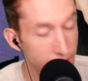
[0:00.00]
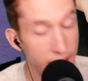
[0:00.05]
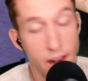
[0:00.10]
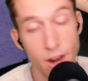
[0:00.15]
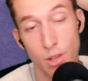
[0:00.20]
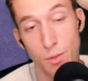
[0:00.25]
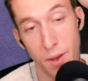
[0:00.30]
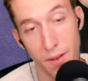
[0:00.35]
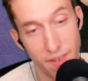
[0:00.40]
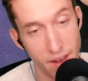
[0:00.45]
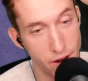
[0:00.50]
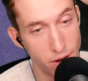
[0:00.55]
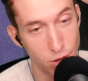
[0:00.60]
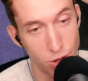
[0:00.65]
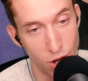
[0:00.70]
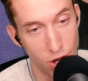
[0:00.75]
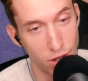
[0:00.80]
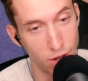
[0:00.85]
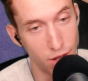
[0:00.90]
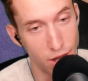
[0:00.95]
Here's my
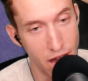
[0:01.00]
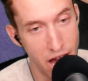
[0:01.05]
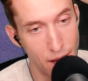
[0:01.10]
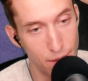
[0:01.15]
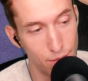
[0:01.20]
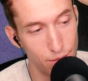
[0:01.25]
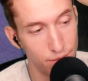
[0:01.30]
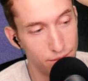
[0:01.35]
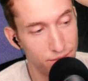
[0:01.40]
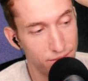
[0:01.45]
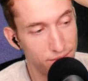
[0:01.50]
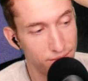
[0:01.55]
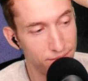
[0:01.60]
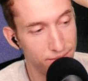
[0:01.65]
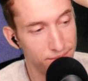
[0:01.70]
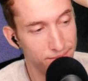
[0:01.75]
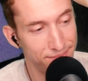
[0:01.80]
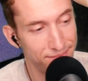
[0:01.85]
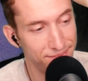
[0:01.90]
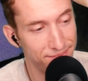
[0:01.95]
favorite song of the album.
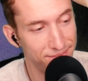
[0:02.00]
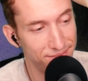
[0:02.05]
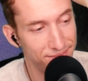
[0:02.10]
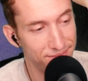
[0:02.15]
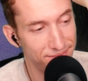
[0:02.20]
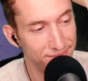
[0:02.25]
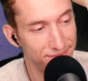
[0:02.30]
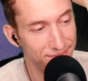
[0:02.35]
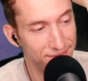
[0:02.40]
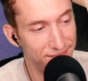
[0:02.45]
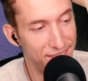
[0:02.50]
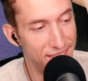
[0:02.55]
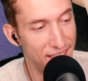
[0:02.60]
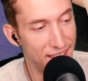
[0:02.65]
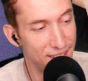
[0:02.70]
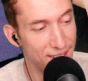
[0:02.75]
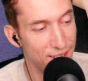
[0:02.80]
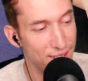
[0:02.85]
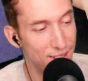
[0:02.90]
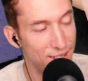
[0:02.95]

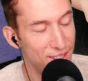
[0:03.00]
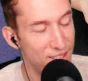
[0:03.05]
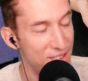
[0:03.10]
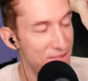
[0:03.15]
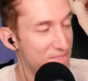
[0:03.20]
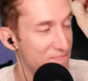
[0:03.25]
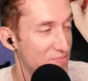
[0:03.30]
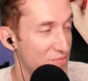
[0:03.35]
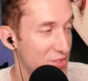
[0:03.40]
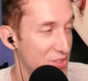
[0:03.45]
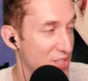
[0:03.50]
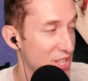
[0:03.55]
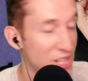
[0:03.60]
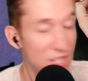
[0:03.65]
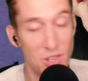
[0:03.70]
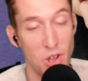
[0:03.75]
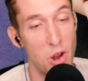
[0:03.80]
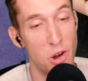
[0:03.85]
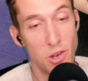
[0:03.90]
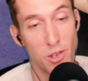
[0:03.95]
This
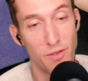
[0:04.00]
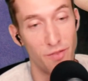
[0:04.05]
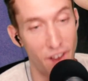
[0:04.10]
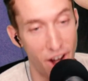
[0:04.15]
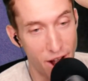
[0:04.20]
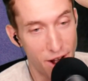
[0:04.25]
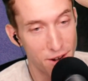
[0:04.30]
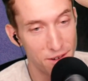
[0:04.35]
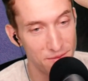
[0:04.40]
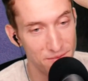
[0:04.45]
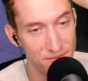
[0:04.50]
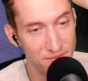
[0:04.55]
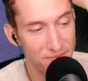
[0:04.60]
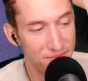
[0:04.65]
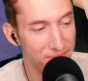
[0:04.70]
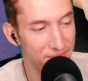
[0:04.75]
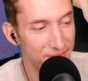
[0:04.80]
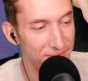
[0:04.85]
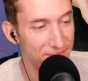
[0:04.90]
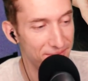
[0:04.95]
this song was fire.
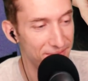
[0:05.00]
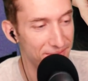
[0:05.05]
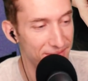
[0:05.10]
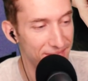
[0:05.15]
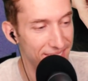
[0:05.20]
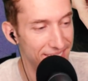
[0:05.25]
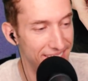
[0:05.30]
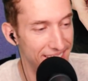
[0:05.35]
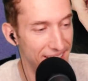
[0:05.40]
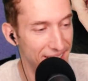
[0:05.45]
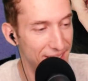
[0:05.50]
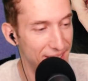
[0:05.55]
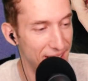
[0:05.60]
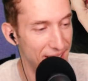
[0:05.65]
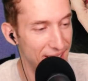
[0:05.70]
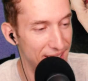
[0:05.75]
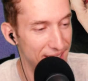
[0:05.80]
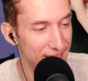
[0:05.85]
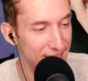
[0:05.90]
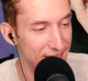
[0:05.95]
This
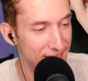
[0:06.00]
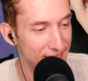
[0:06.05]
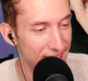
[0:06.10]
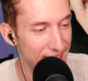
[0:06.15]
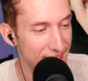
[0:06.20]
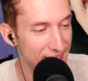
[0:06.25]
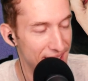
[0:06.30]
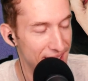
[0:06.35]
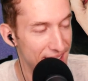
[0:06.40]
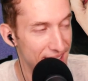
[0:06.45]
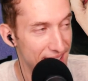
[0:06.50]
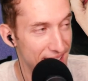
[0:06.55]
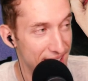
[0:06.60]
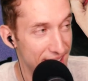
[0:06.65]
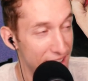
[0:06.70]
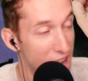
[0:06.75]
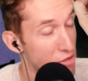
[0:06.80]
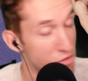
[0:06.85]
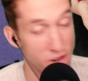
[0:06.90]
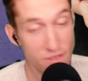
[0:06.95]
is
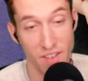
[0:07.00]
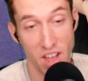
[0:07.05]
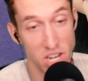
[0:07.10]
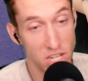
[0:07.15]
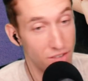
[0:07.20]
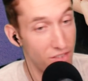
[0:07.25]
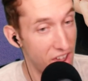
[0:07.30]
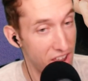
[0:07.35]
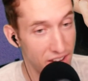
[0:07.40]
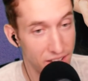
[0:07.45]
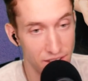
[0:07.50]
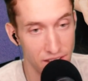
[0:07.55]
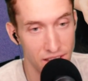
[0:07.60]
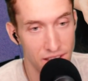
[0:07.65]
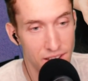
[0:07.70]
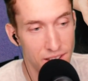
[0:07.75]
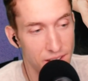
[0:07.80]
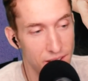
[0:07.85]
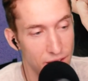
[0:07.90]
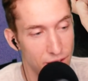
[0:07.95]
a revenge
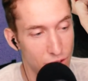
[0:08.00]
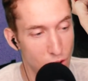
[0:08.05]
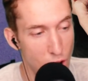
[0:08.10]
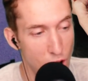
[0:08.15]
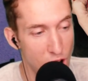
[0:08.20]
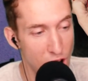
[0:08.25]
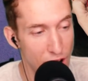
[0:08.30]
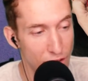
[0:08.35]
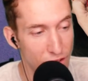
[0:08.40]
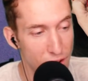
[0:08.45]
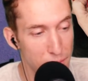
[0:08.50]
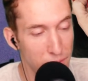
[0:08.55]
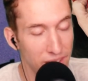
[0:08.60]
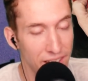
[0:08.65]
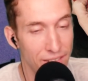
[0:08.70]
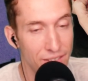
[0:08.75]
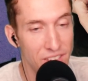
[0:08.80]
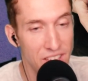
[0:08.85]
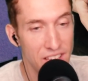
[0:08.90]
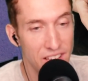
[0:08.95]
fantasy song from
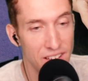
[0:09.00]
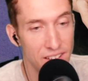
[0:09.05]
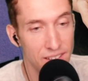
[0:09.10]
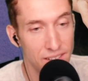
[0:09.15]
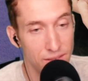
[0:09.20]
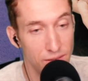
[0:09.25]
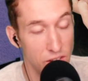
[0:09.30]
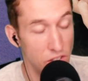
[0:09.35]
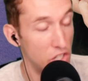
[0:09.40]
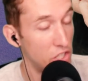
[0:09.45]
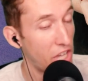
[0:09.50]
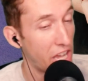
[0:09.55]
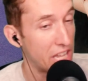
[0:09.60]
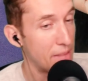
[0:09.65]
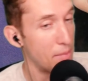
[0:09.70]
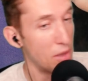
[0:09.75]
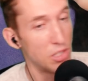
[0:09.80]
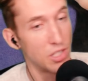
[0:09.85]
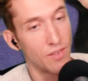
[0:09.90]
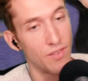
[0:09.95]
Olivia. We just got
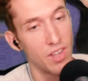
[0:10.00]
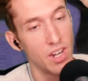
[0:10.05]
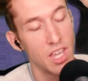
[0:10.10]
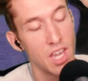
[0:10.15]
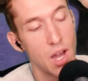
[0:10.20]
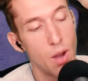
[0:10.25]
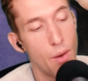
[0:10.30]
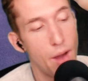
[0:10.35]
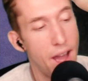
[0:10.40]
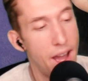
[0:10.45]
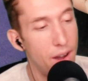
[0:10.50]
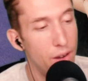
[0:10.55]
the music video